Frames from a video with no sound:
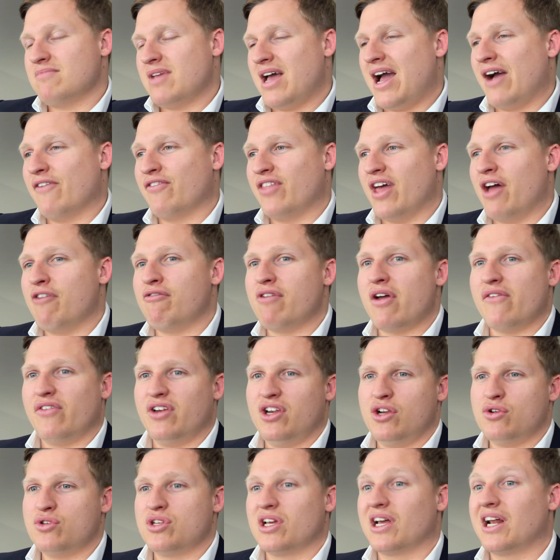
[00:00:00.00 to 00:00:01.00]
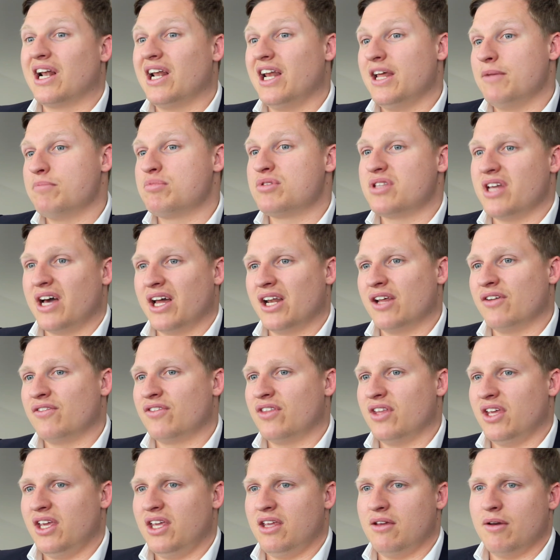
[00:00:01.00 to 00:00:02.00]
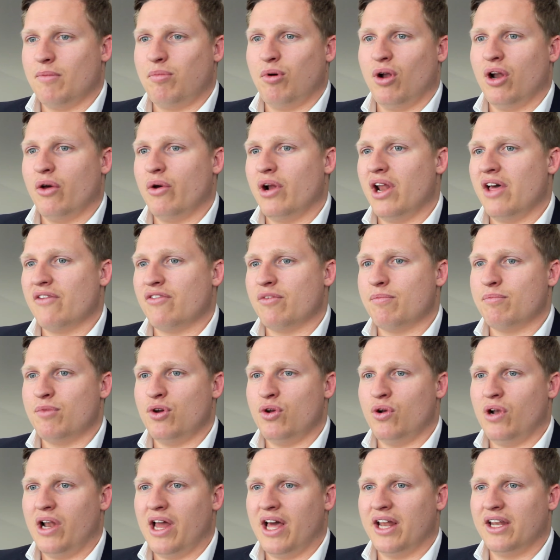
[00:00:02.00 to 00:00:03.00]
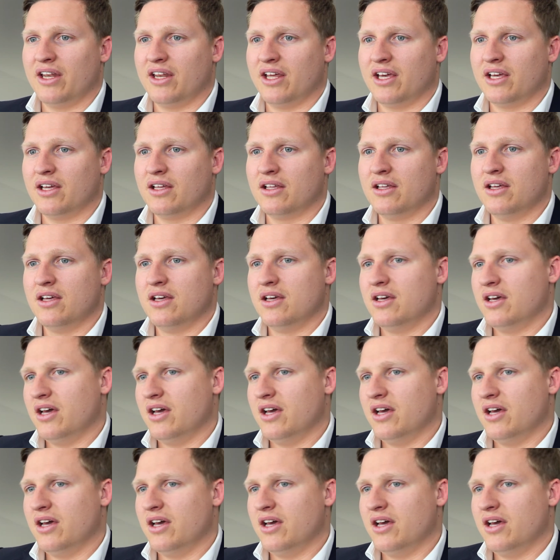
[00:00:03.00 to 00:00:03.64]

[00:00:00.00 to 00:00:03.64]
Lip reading: have their revenues eclipse that of the Apollo 11 moon landing